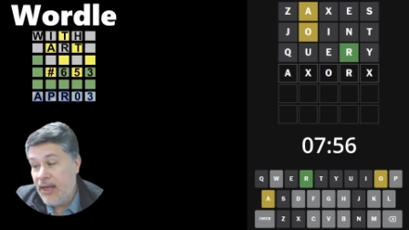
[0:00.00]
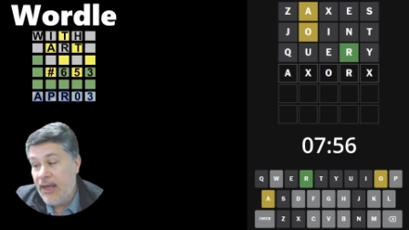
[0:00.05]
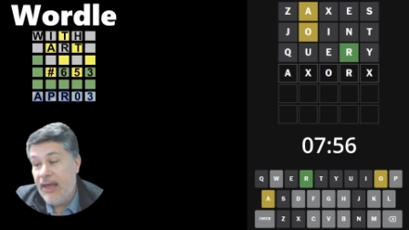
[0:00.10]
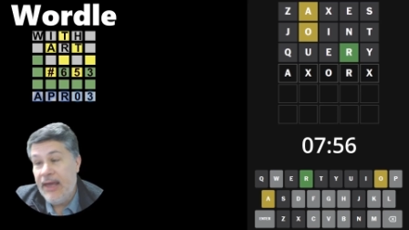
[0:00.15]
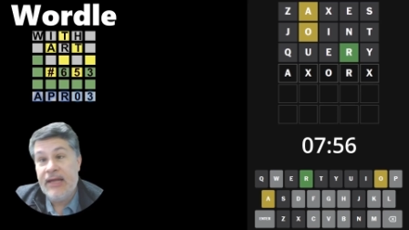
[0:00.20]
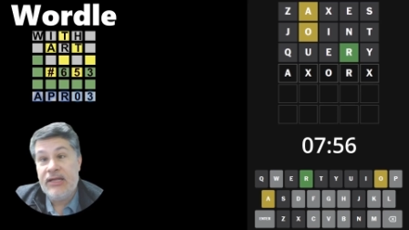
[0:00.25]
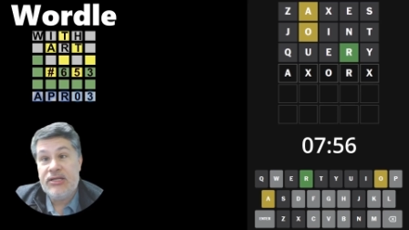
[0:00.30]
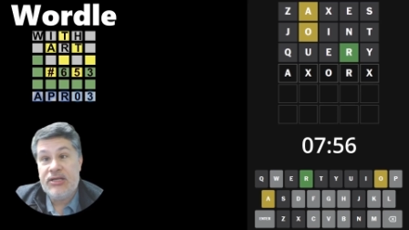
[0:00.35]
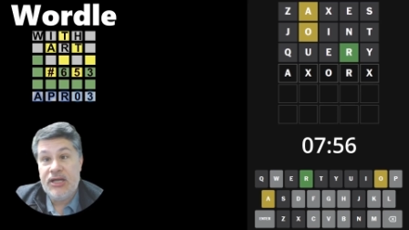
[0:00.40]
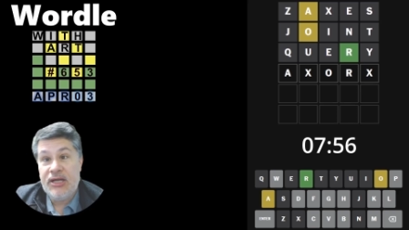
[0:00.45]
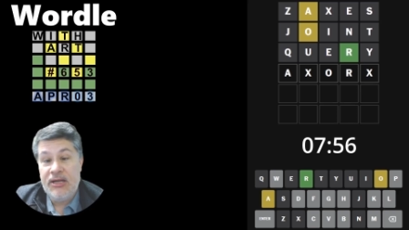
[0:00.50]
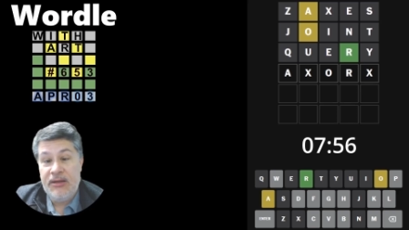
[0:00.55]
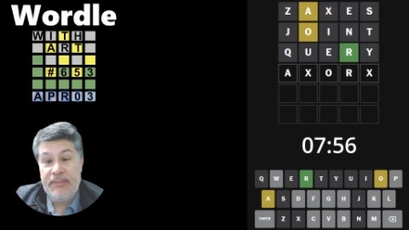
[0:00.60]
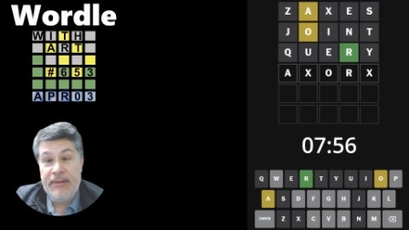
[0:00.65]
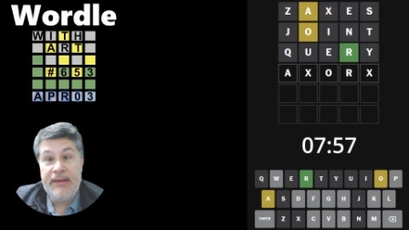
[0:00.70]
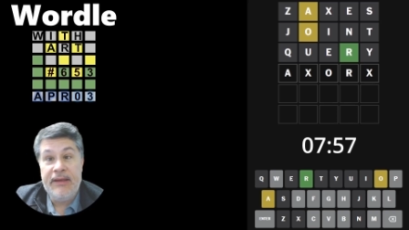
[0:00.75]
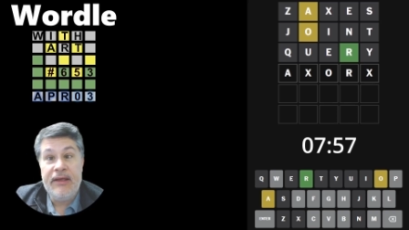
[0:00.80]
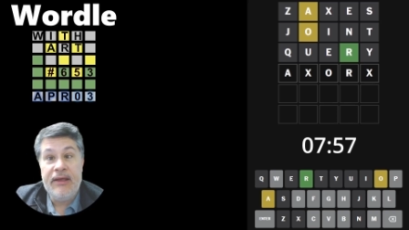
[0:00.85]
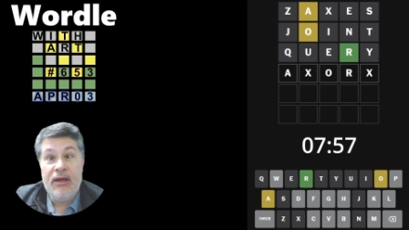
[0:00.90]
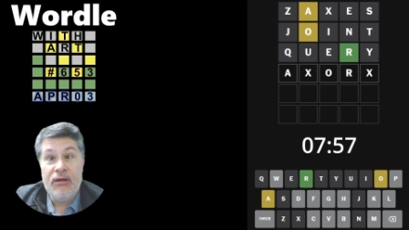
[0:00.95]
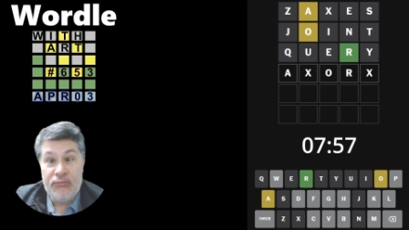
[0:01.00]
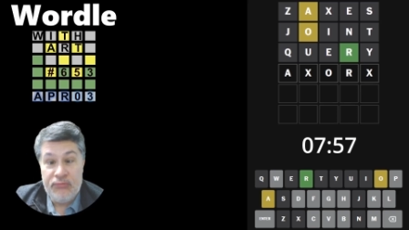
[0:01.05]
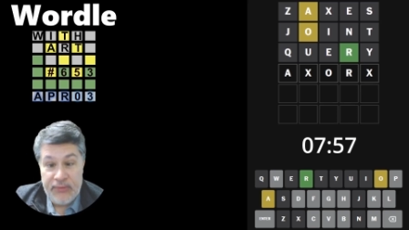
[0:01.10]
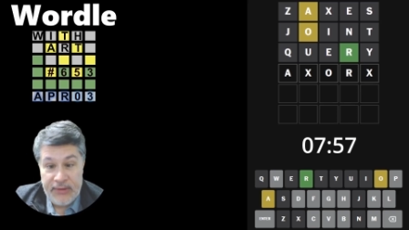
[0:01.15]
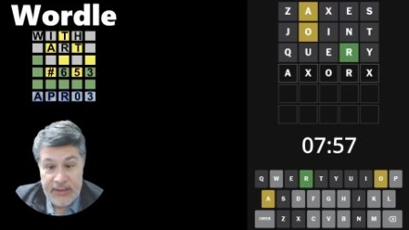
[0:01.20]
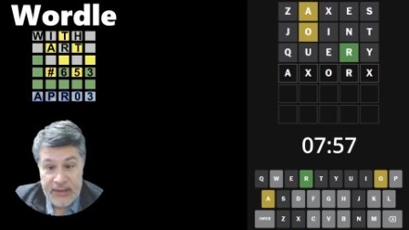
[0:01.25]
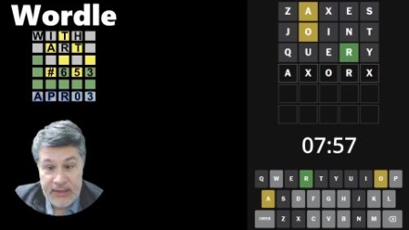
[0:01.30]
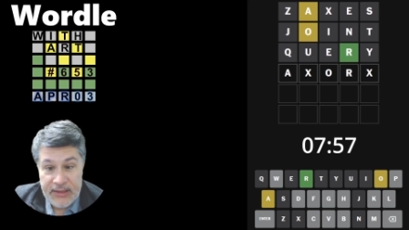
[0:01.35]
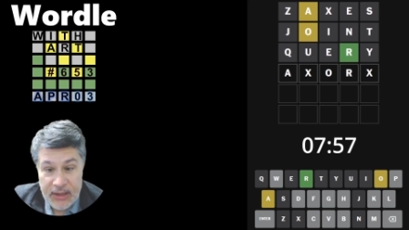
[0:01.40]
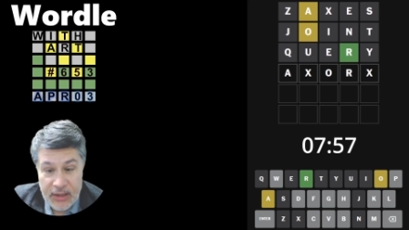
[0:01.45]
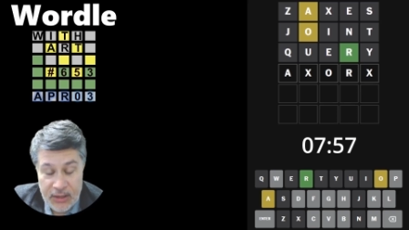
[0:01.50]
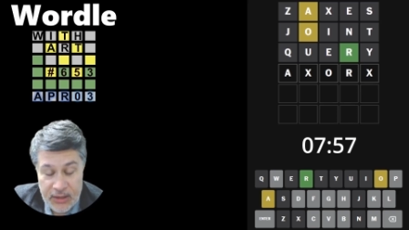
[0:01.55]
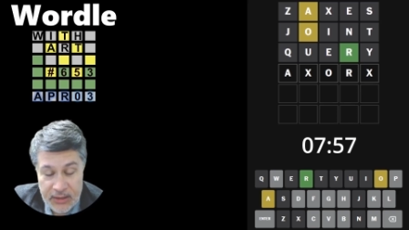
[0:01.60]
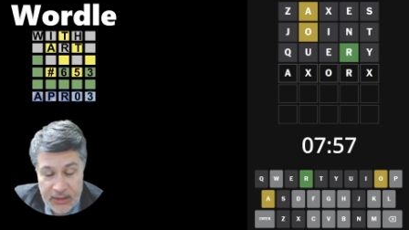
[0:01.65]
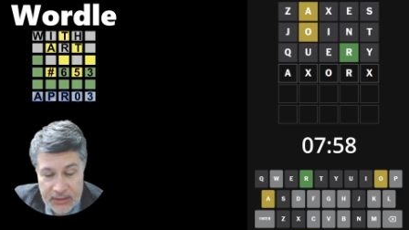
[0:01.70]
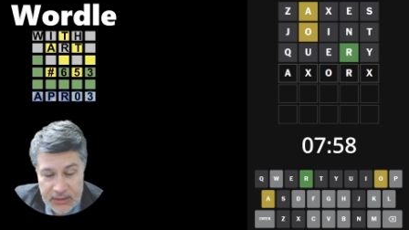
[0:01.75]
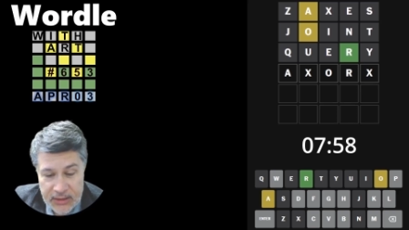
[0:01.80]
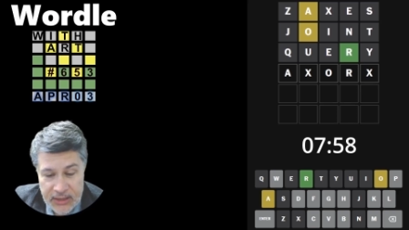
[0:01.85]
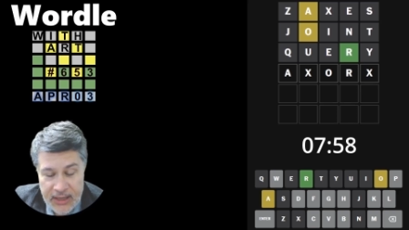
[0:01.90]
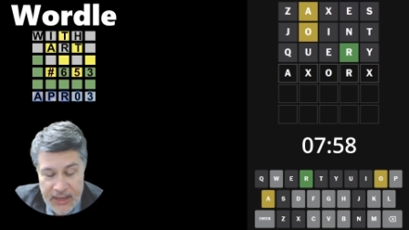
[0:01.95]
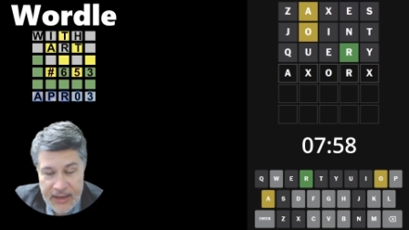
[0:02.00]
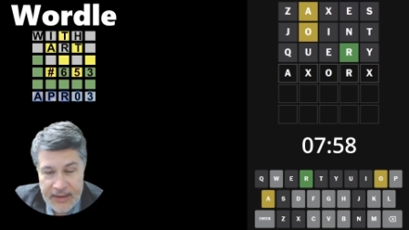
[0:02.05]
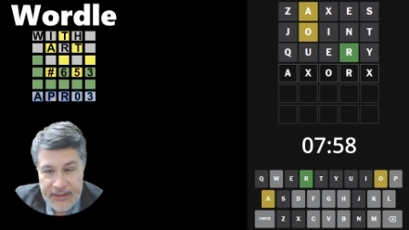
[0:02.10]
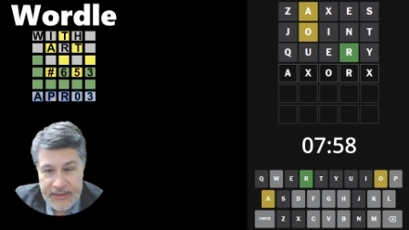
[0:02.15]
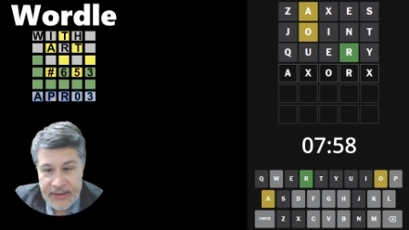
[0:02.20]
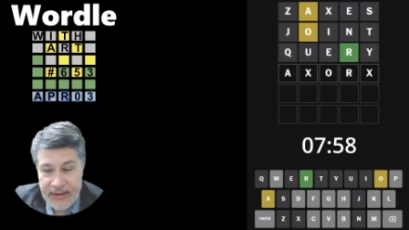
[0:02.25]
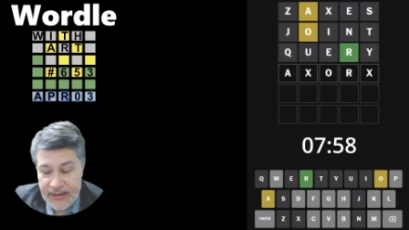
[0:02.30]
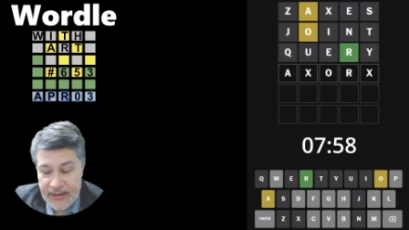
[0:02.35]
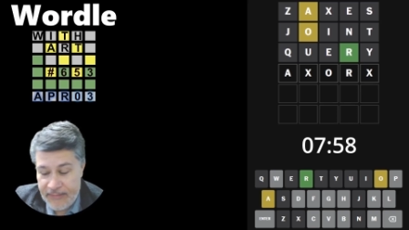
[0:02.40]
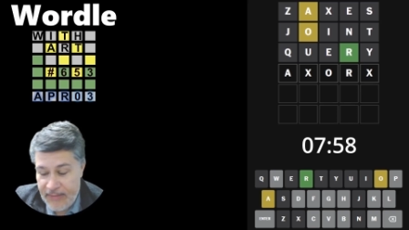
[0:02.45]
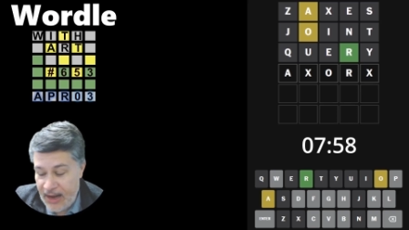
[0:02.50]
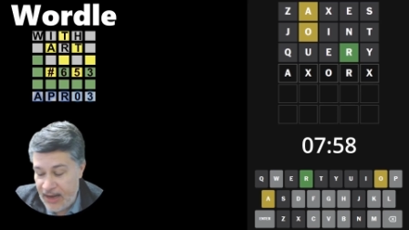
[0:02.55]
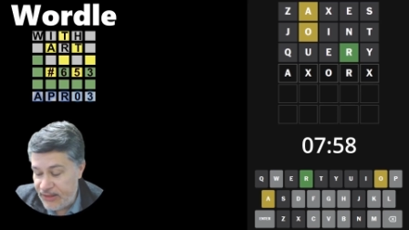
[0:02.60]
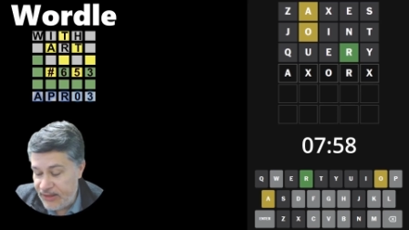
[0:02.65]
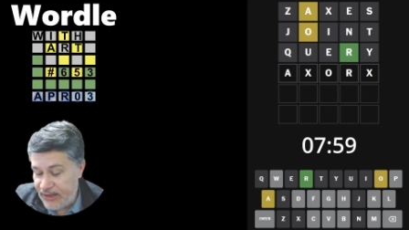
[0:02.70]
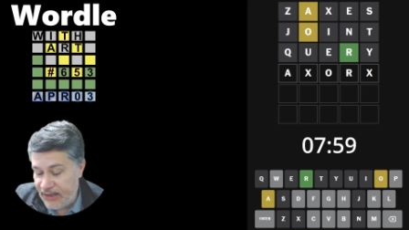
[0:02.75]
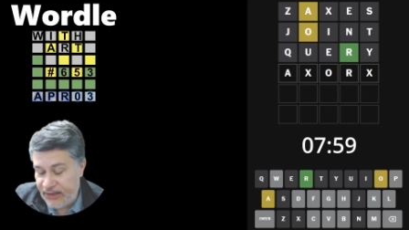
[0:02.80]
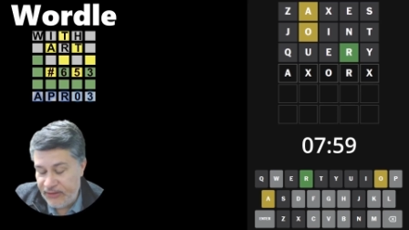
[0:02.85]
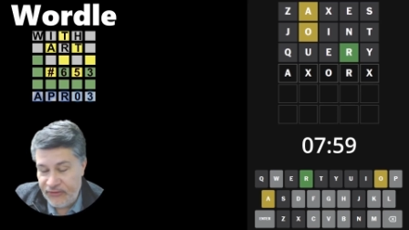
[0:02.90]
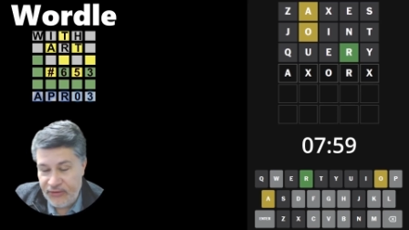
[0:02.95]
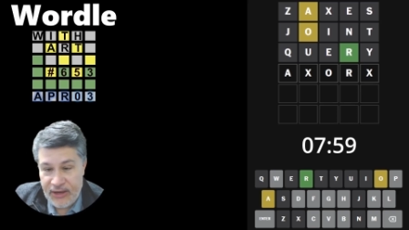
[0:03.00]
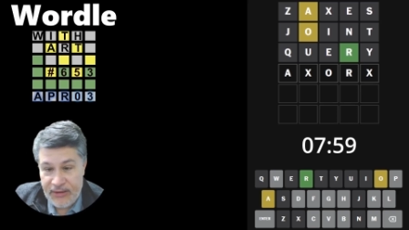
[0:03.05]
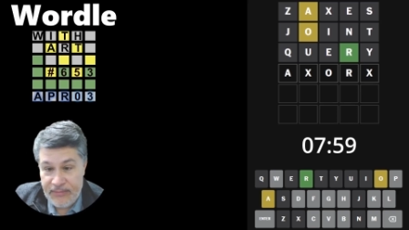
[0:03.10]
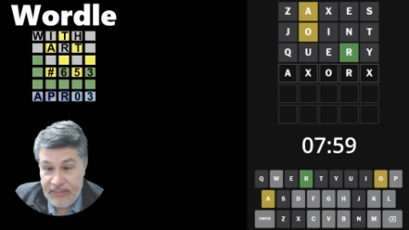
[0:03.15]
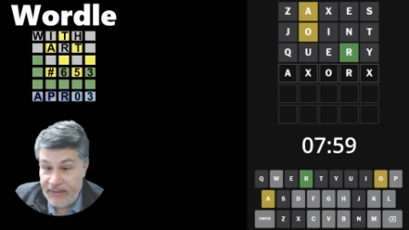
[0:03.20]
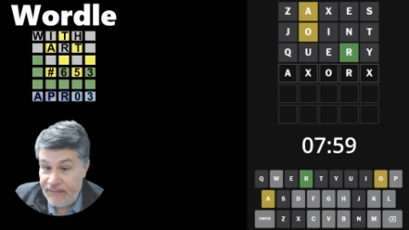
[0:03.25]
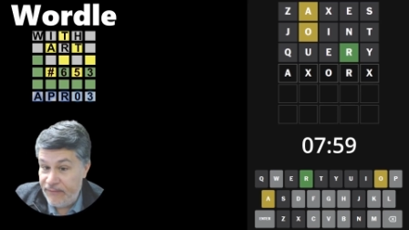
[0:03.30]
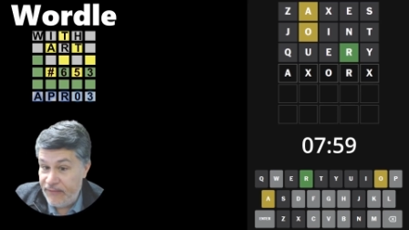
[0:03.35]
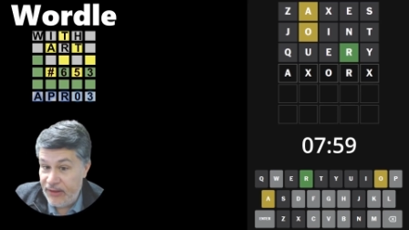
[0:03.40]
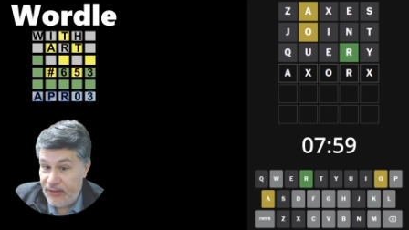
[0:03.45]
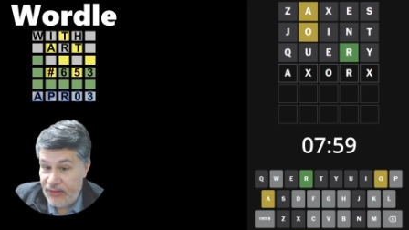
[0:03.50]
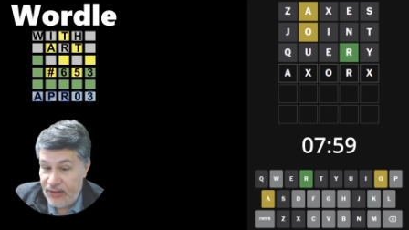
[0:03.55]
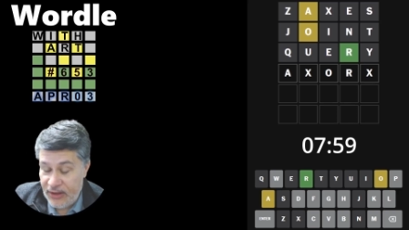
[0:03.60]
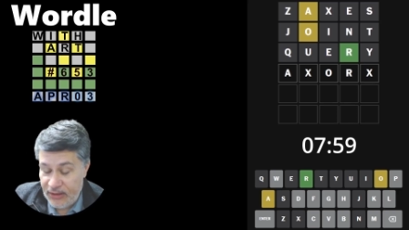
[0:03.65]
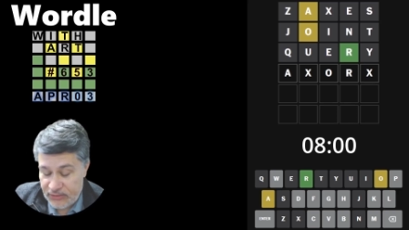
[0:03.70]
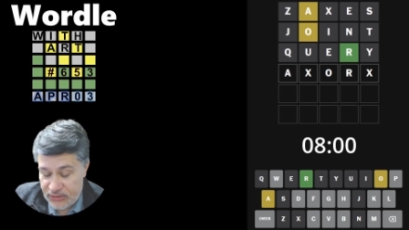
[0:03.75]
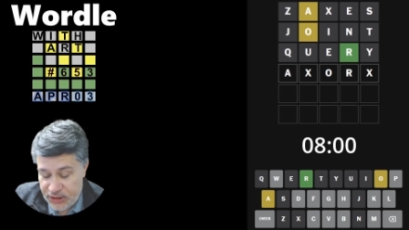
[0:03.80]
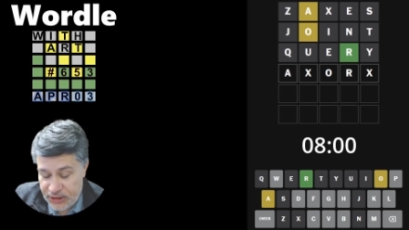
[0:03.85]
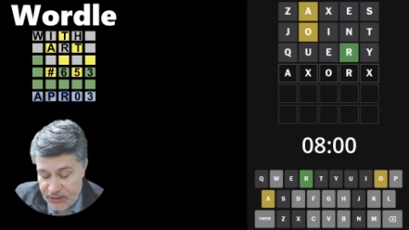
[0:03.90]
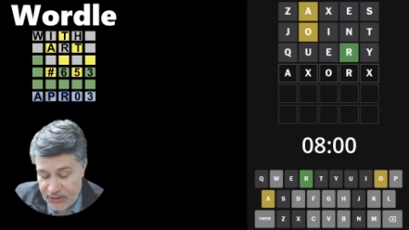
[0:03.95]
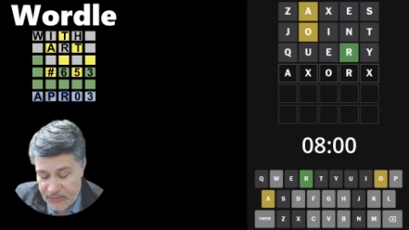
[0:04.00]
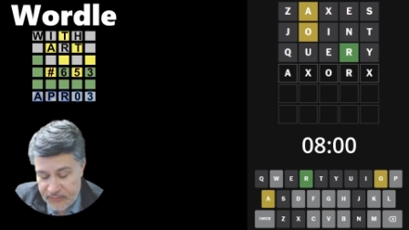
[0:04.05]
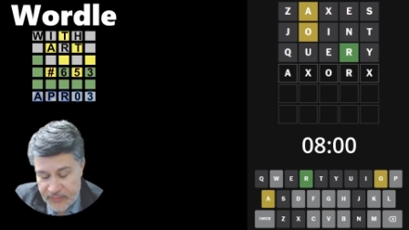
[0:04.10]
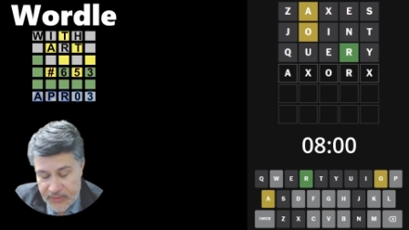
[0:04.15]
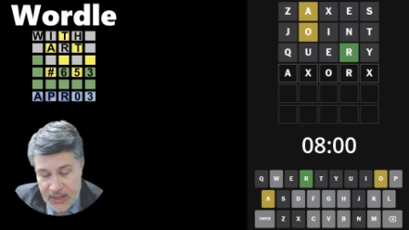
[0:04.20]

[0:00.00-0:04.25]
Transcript: It's going to be really hard, and I think it's going to be fun, though, too.